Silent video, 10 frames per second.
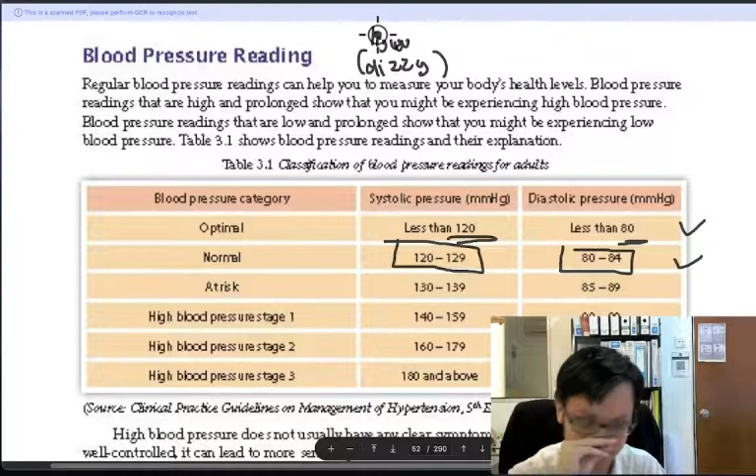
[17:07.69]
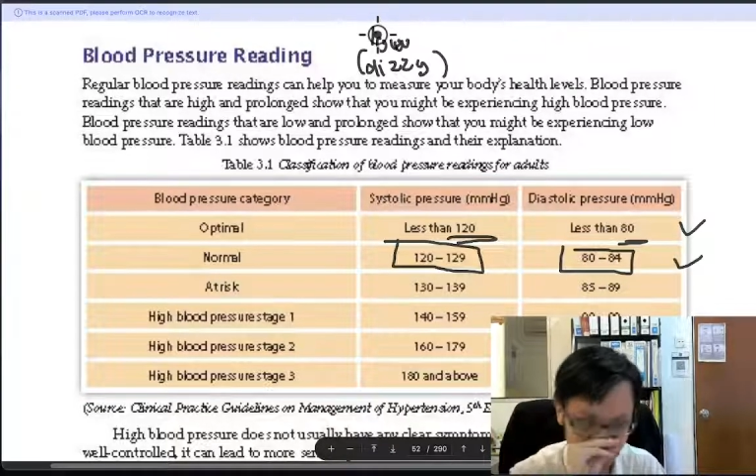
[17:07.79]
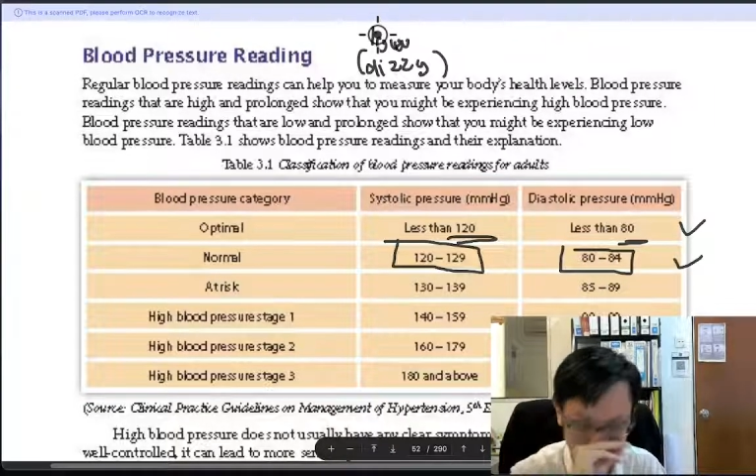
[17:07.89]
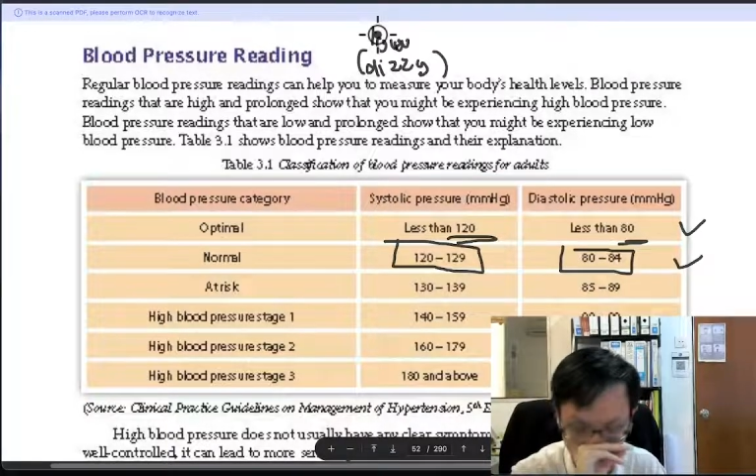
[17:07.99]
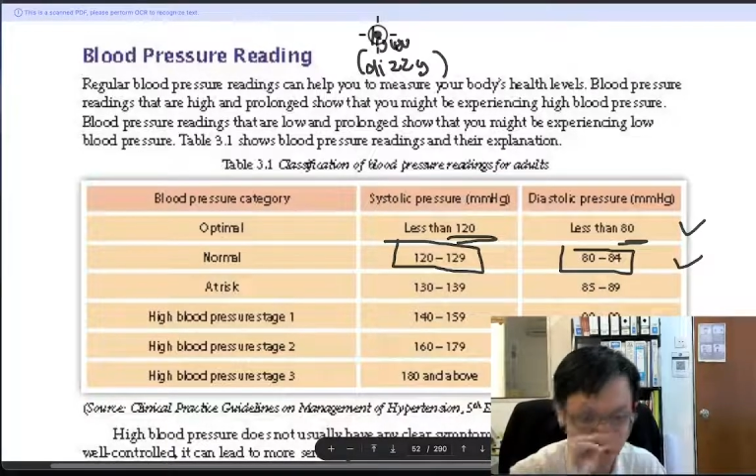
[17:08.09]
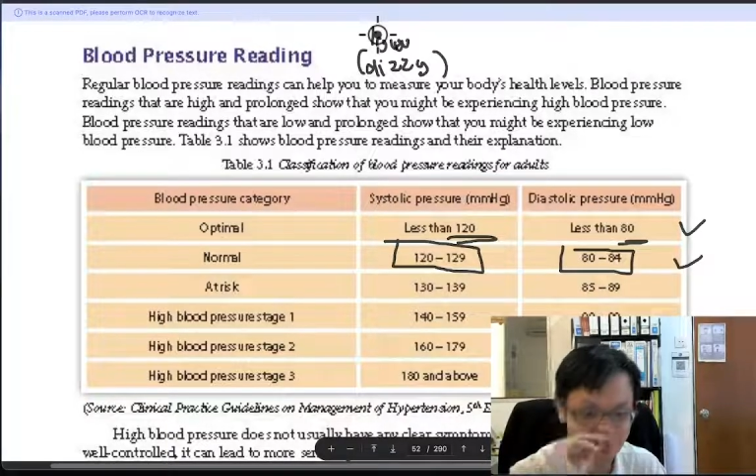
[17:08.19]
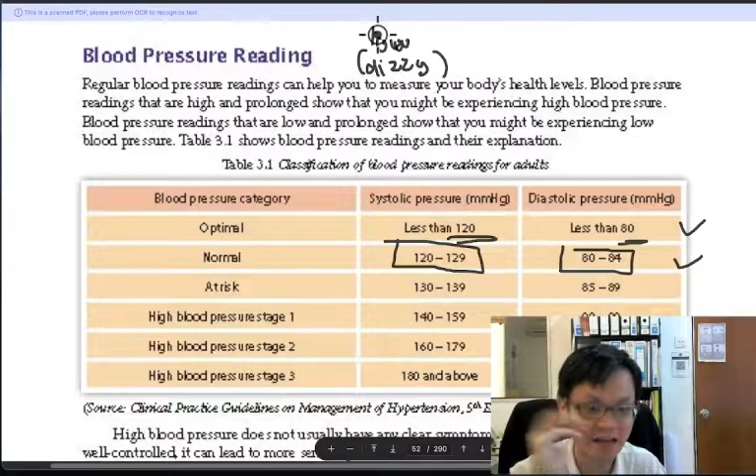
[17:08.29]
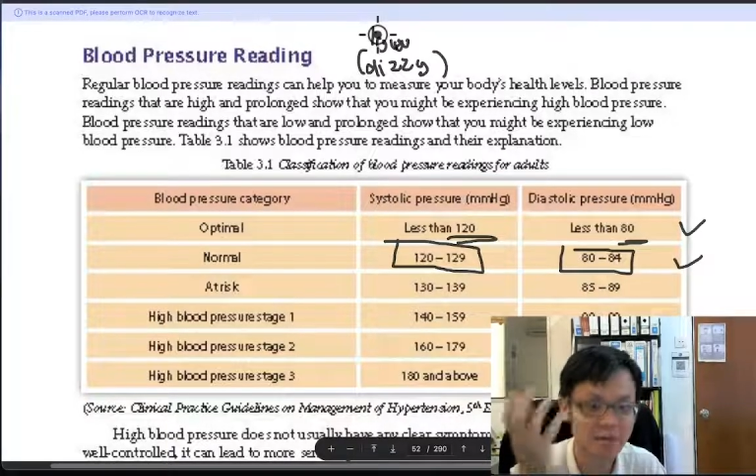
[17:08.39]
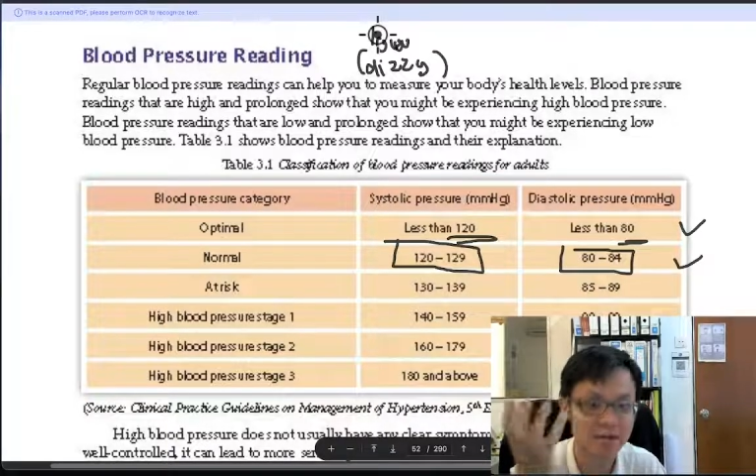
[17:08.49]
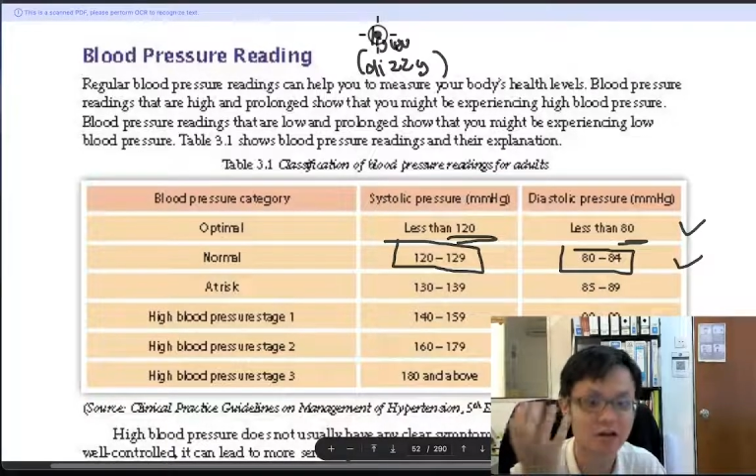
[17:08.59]
not enough of
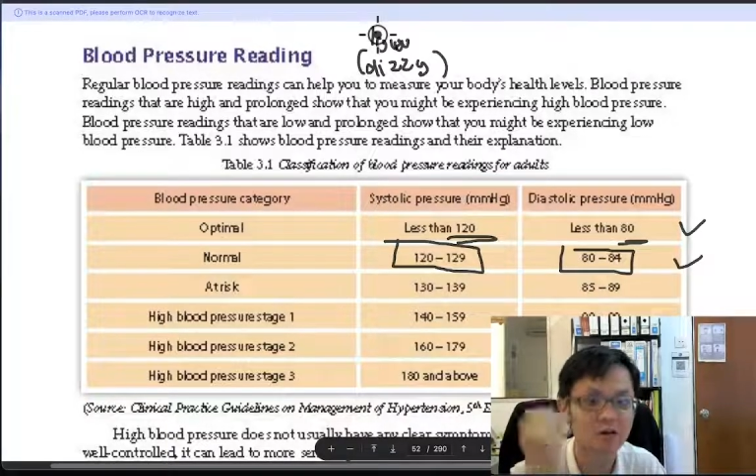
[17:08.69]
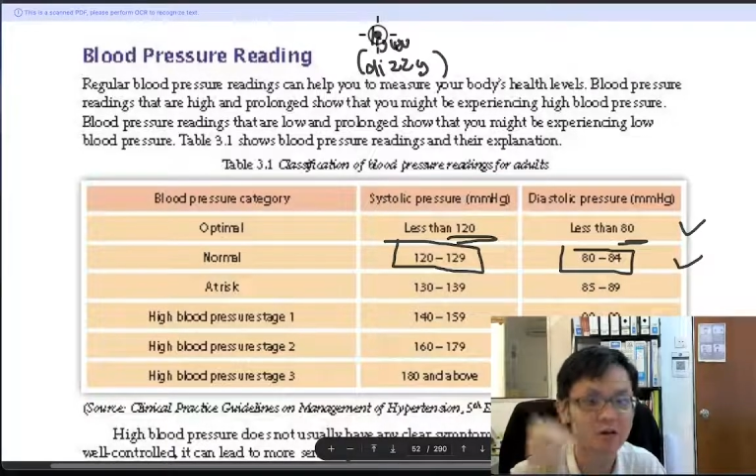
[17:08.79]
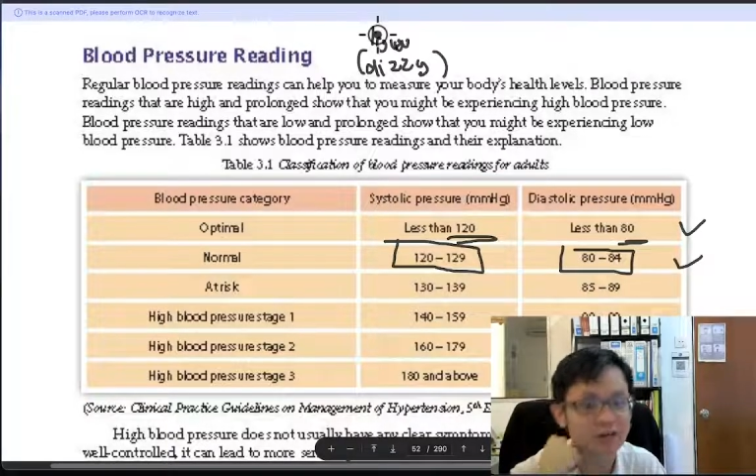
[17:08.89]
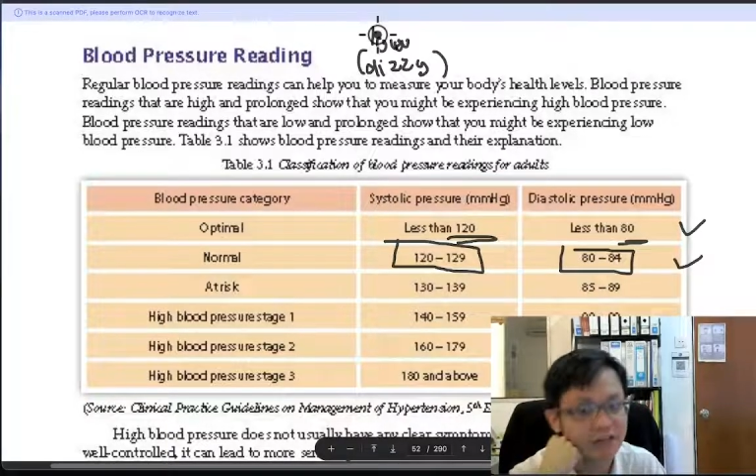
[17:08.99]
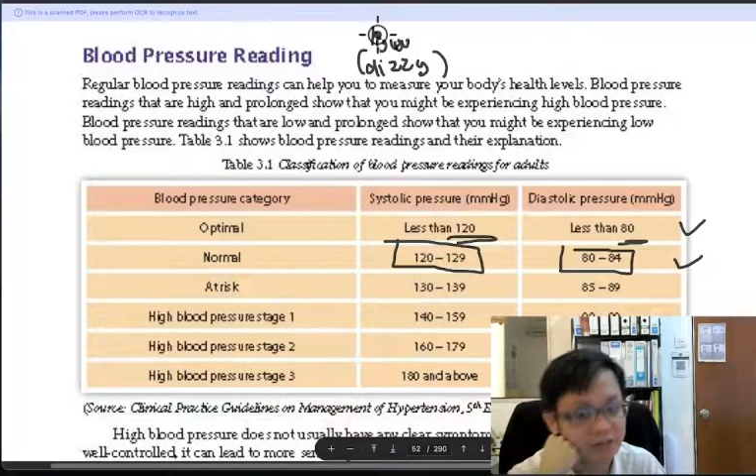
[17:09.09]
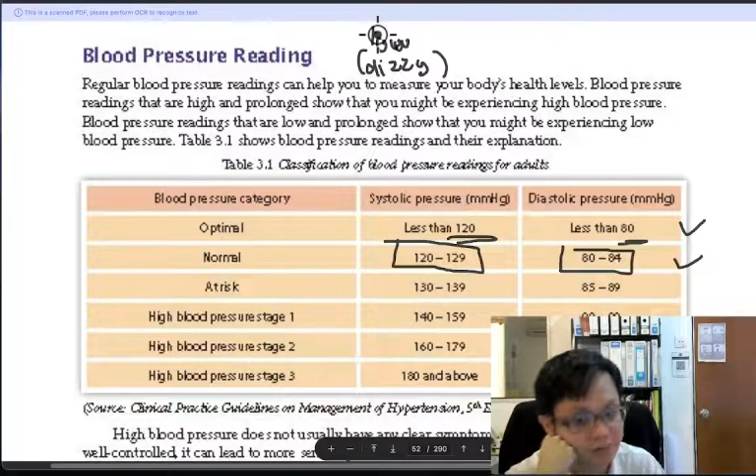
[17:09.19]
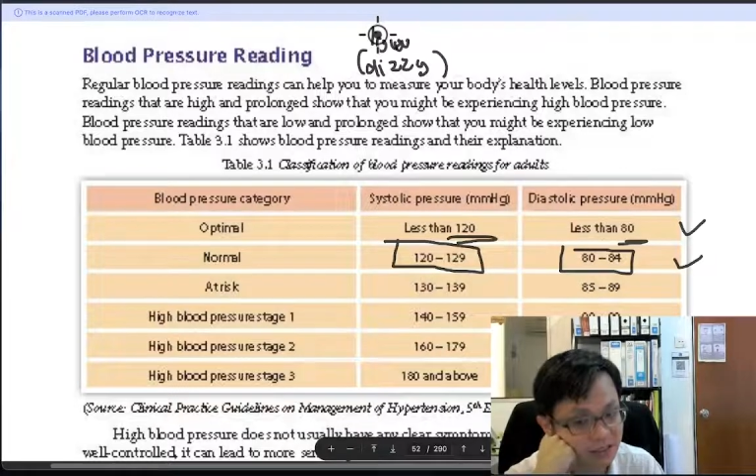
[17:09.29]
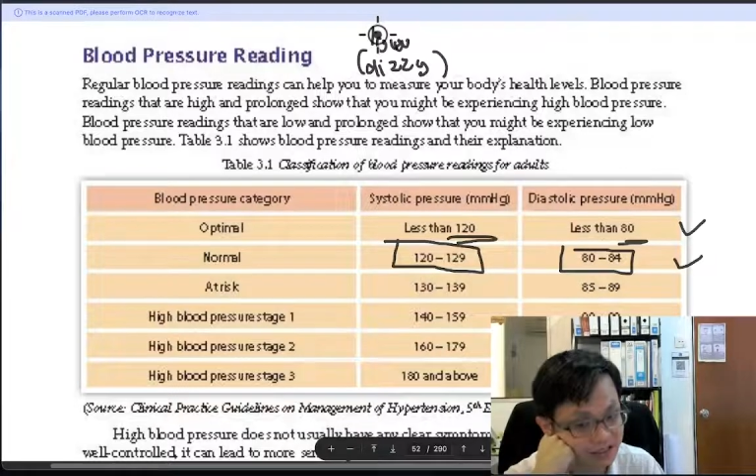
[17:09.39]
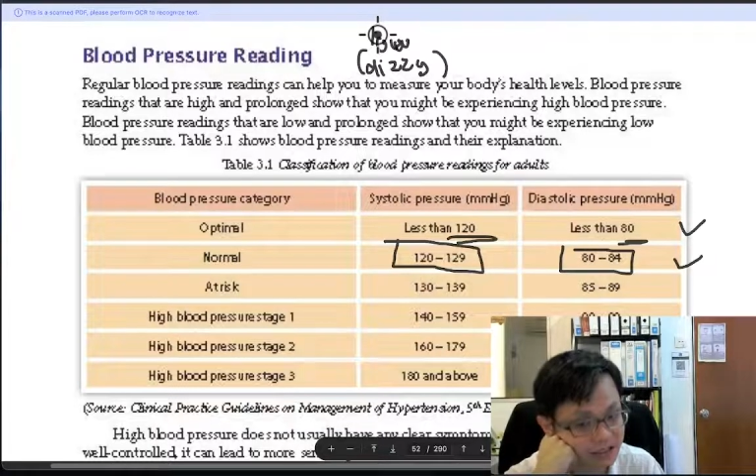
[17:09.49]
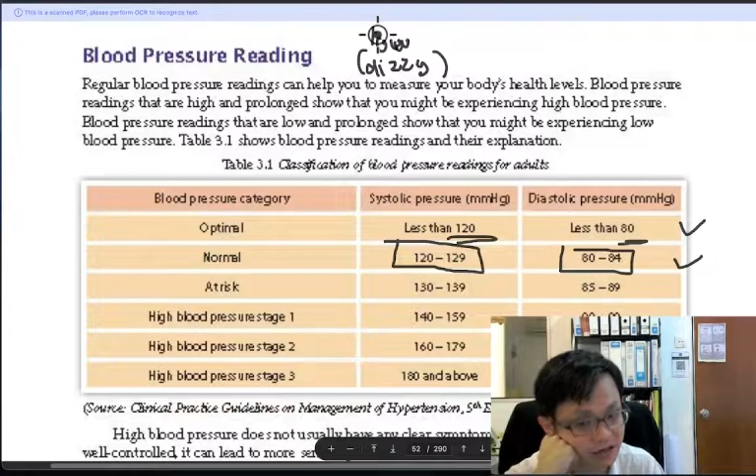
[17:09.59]
hemoglobin, red
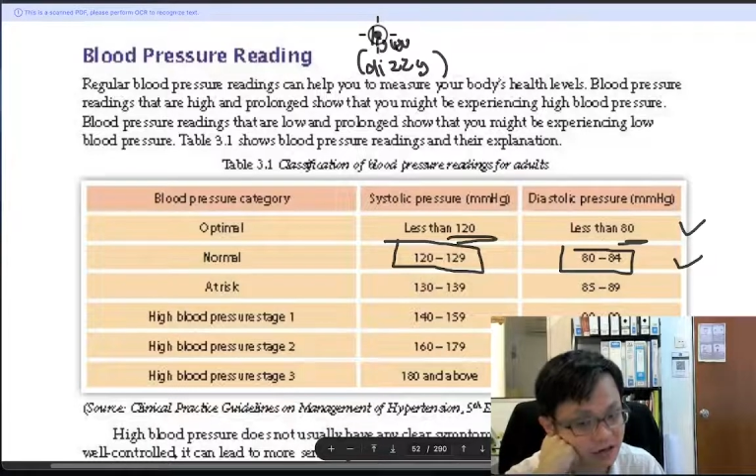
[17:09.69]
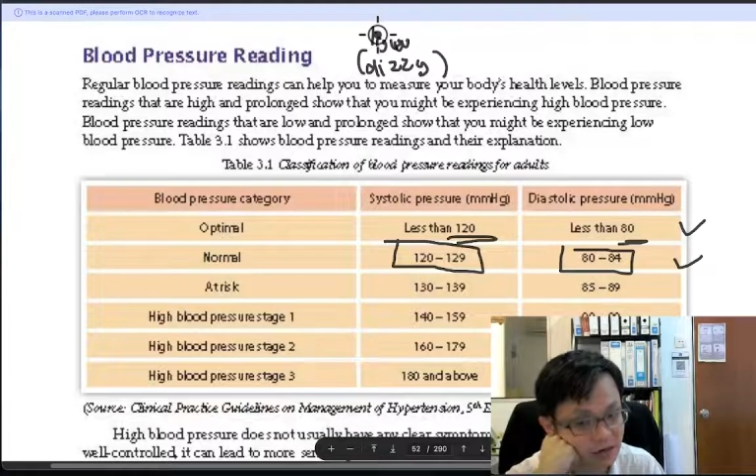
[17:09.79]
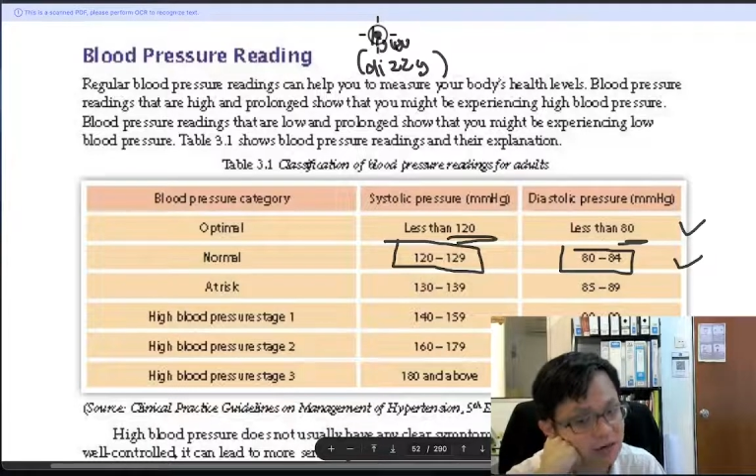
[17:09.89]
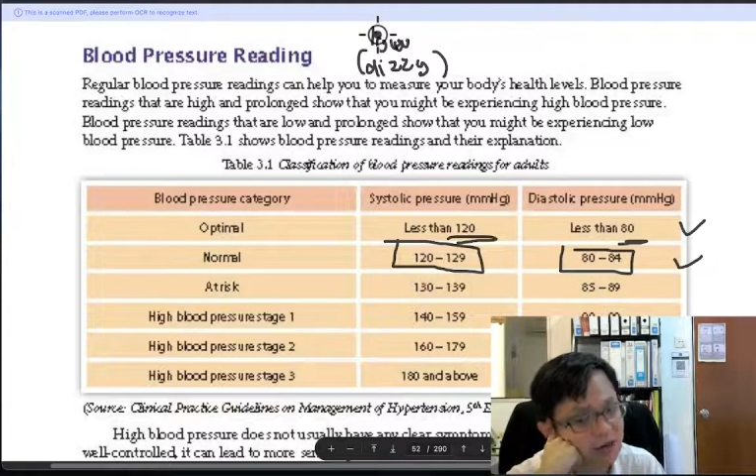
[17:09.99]
blood cell,